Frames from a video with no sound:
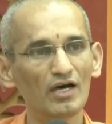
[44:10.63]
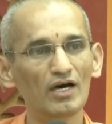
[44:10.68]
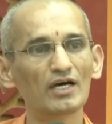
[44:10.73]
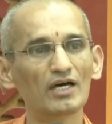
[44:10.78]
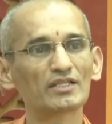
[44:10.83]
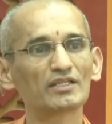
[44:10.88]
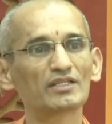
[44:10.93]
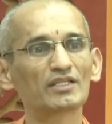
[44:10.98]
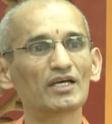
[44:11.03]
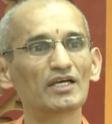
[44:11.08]

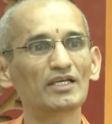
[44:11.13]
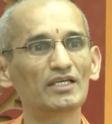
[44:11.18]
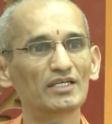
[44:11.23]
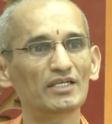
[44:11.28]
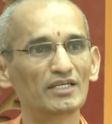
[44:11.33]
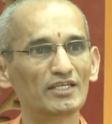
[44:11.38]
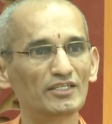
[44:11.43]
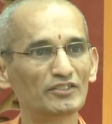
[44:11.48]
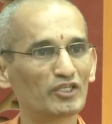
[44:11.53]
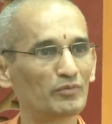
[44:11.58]
Artha
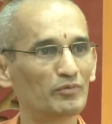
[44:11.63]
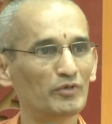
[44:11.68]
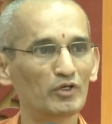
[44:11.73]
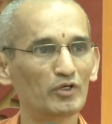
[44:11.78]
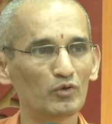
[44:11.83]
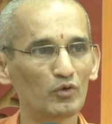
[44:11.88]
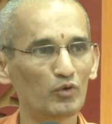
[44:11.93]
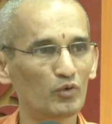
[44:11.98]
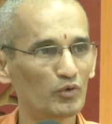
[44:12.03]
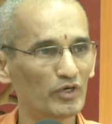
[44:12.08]
here doesn't
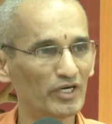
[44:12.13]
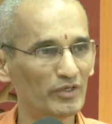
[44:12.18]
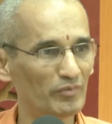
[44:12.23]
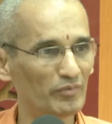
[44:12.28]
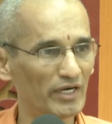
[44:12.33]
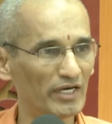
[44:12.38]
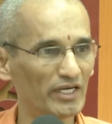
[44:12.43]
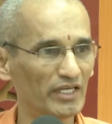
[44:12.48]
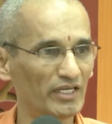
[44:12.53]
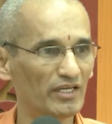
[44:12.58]
mean only
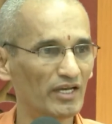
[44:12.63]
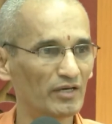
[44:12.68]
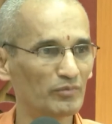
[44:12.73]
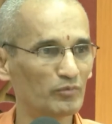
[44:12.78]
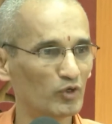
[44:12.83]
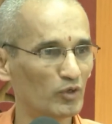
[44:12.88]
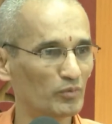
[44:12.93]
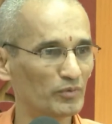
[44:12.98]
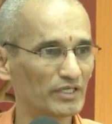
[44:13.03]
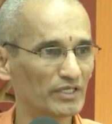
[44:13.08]
money,
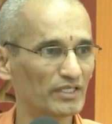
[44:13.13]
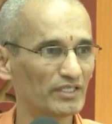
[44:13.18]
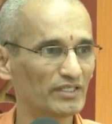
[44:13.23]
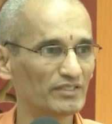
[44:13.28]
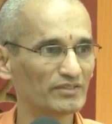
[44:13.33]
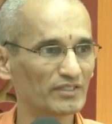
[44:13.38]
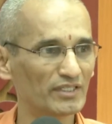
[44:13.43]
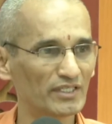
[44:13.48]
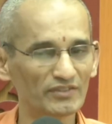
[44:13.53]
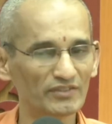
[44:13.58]

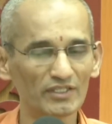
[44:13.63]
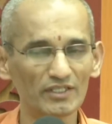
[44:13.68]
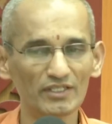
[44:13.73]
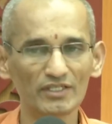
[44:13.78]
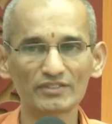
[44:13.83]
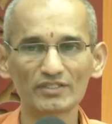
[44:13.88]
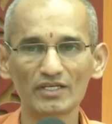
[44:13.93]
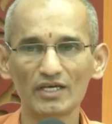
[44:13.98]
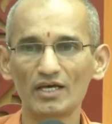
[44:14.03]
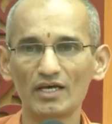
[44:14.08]
properties and
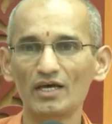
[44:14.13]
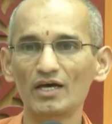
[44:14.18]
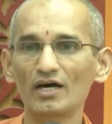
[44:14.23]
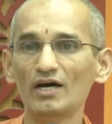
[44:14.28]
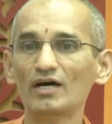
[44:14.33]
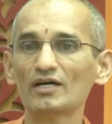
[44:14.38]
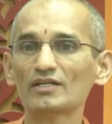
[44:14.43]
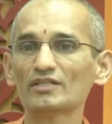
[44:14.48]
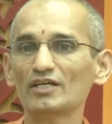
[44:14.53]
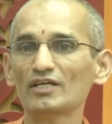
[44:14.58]
assets.
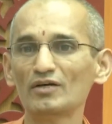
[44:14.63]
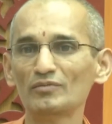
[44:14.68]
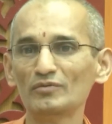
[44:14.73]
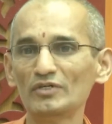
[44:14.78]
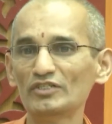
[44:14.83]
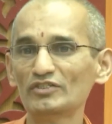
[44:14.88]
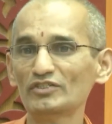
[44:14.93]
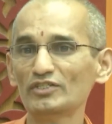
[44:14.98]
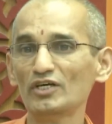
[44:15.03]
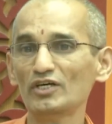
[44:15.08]
Artha
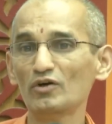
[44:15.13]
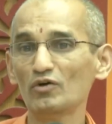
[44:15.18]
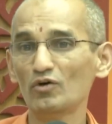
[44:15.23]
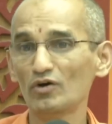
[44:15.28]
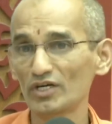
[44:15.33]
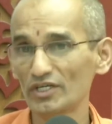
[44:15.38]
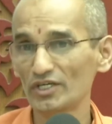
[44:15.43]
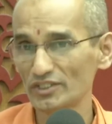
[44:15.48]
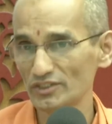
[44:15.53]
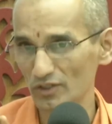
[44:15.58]
means here
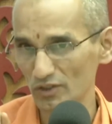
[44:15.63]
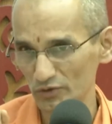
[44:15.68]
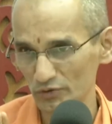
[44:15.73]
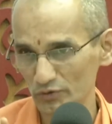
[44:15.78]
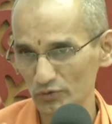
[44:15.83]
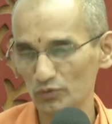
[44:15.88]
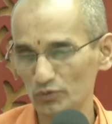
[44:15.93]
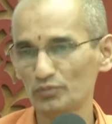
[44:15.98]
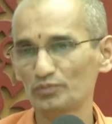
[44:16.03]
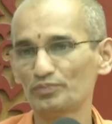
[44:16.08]
knowledge
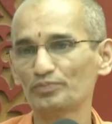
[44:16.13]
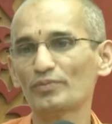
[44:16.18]
also.